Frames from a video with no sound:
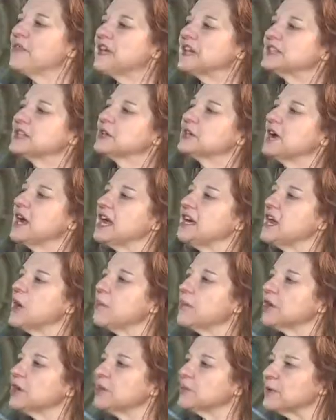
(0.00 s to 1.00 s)
Well, that's great. Now
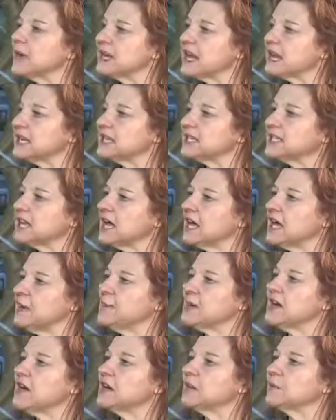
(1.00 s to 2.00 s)
we're going to run out of
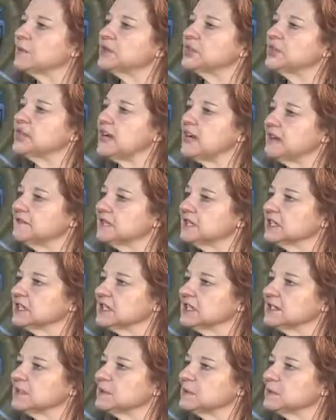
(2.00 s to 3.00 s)
time, and I don't want you to have to
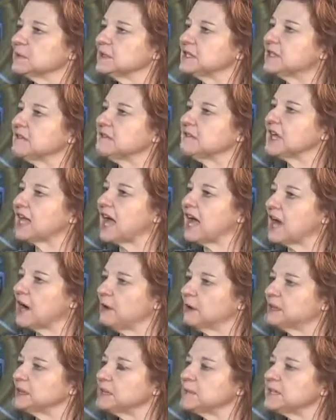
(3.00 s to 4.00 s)
list the specific
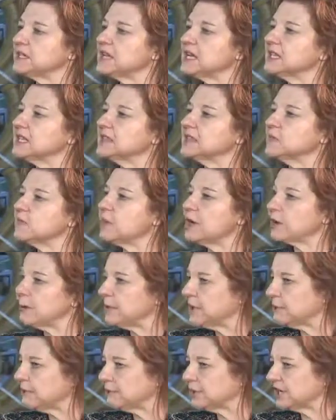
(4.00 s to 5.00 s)
hours, but tell us where
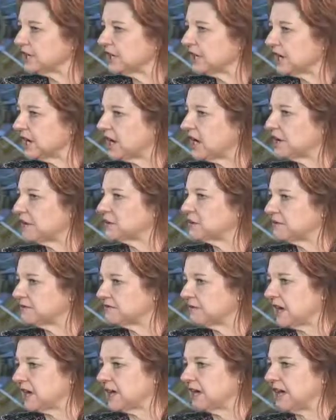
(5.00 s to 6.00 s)
people can go to
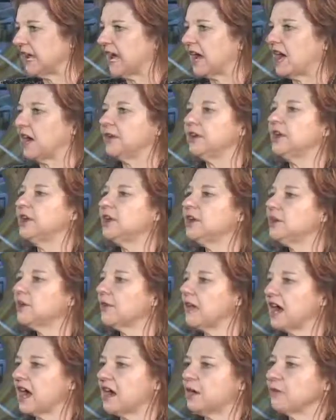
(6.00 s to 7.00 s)
find out
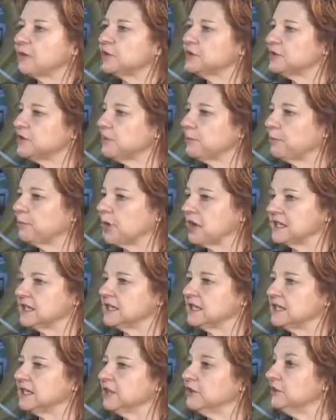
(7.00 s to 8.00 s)
your hours, your
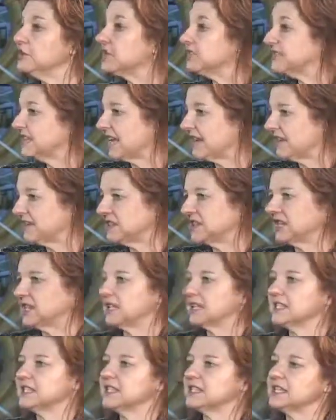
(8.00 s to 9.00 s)
pricing, your discount
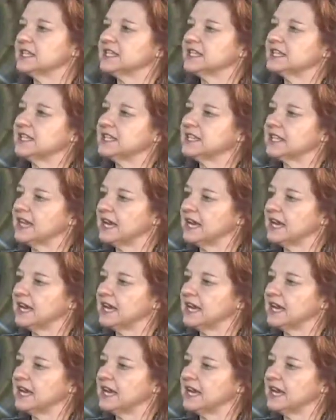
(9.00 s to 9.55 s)
tickets, things like